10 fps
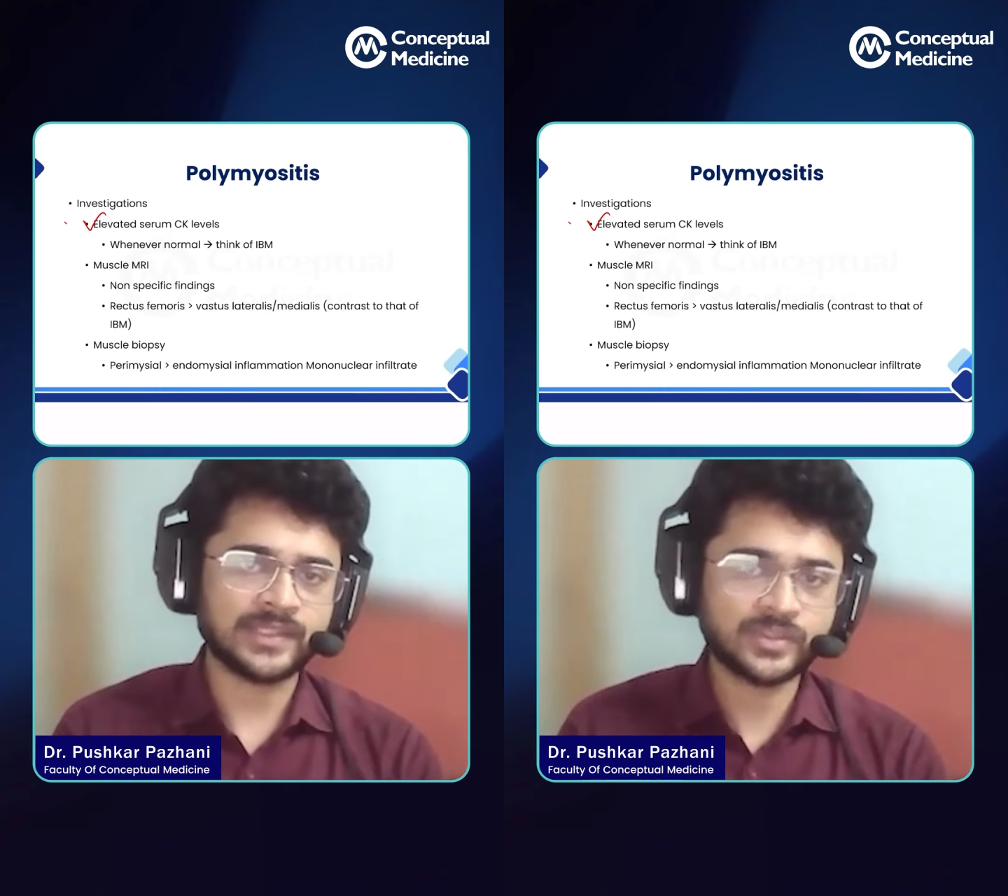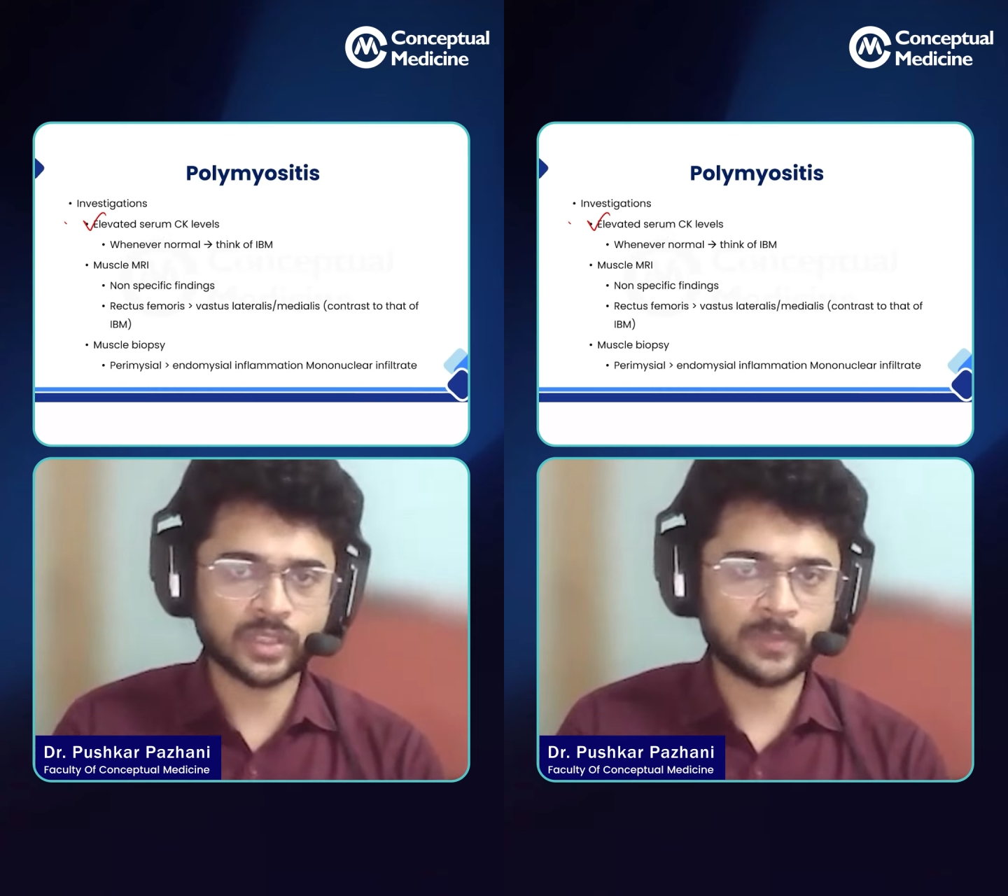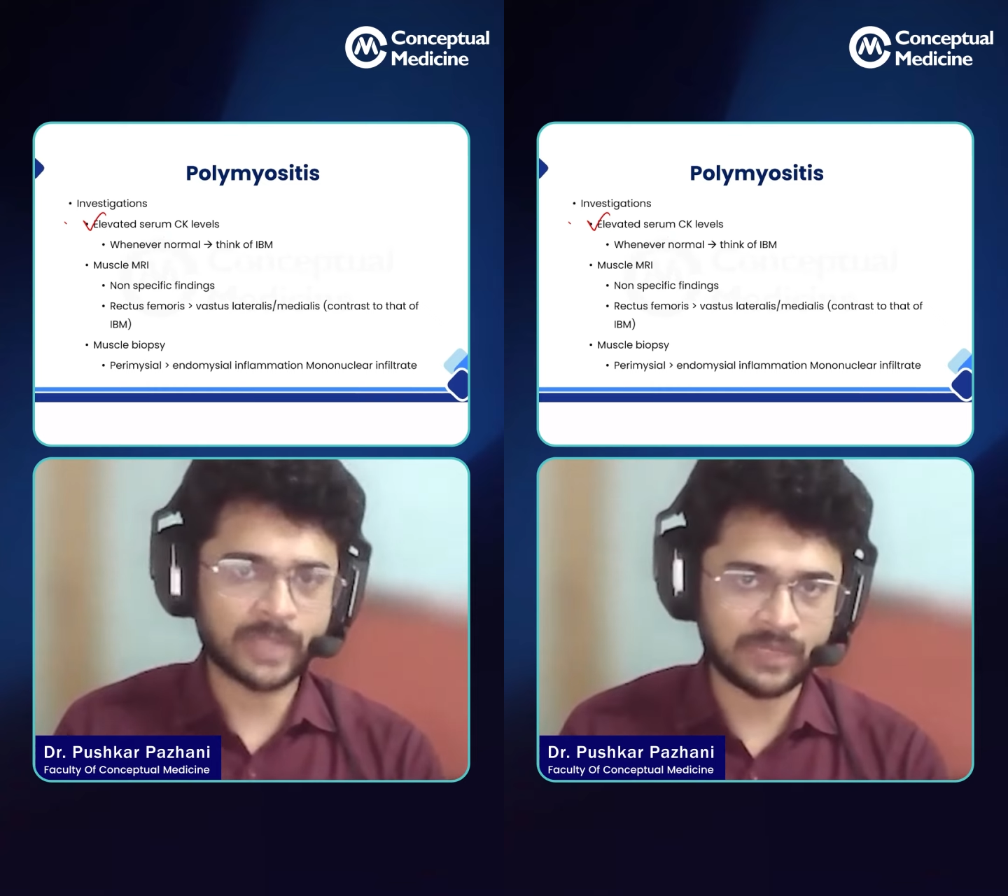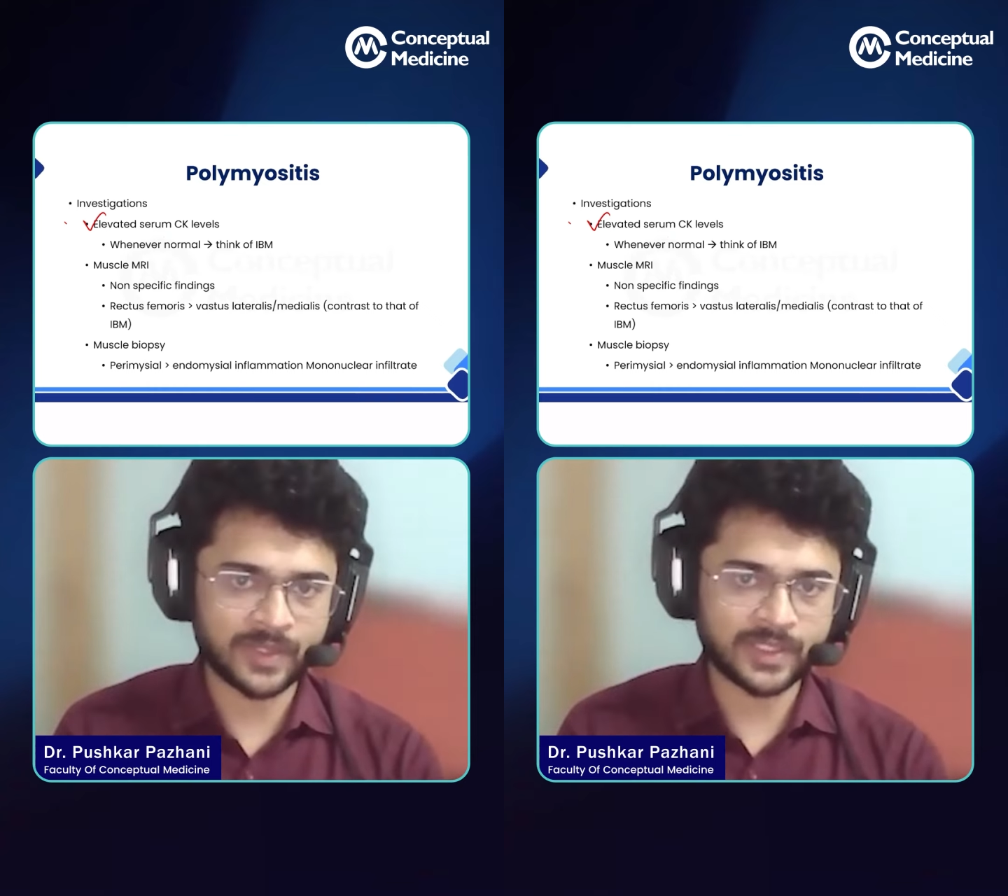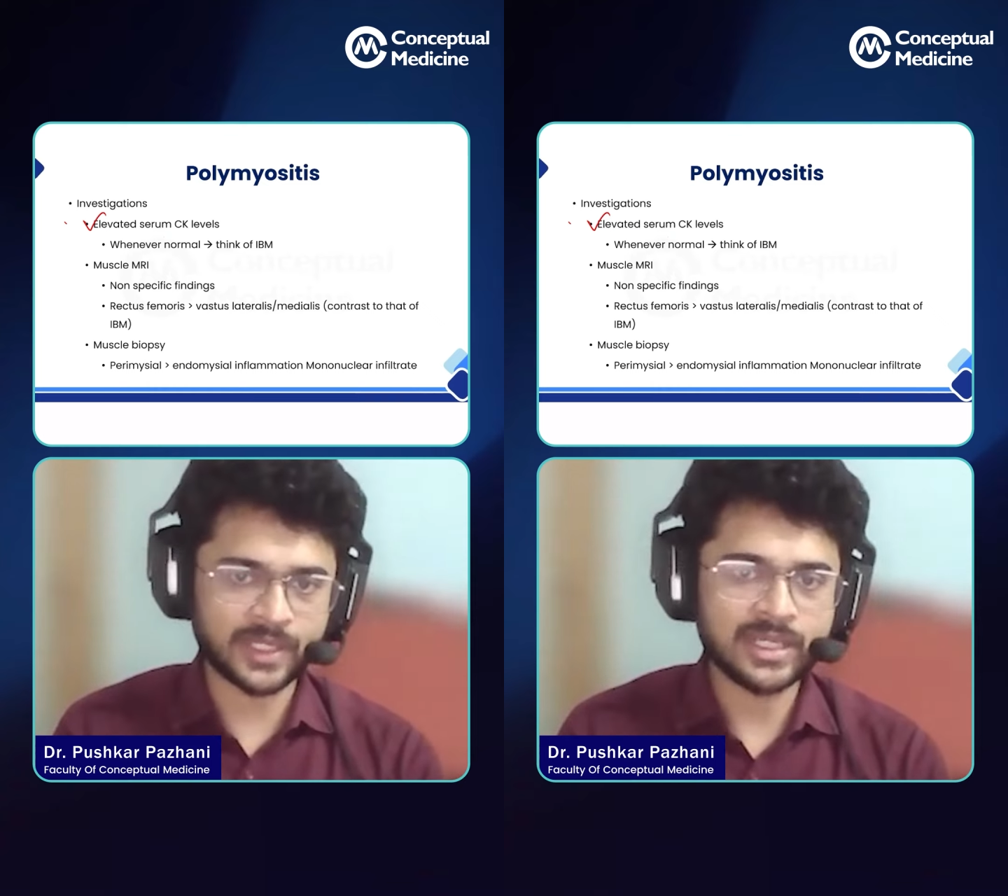is going to be
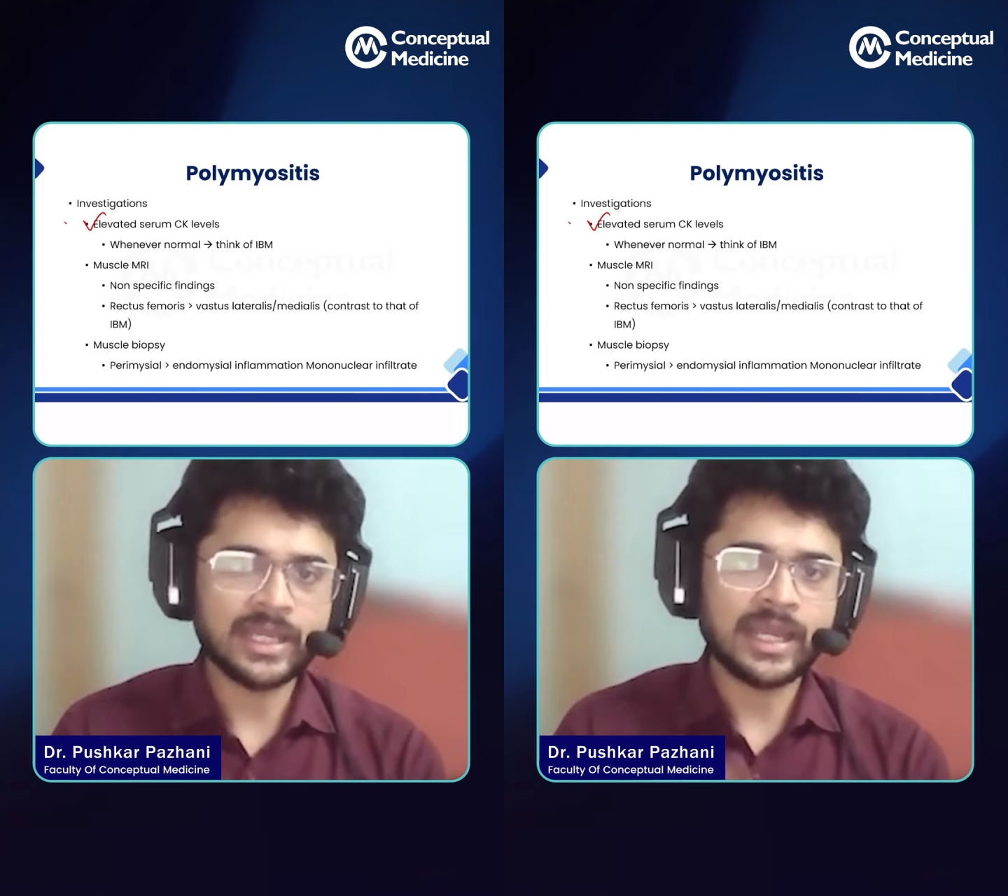elevated.